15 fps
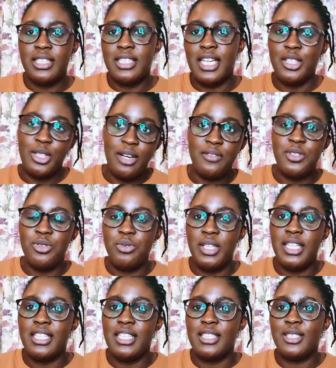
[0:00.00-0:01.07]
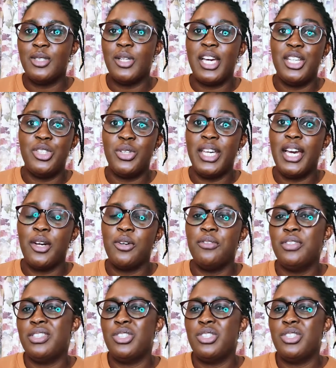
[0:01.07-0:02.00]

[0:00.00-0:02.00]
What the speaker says: and you have to read so that you don't get confused.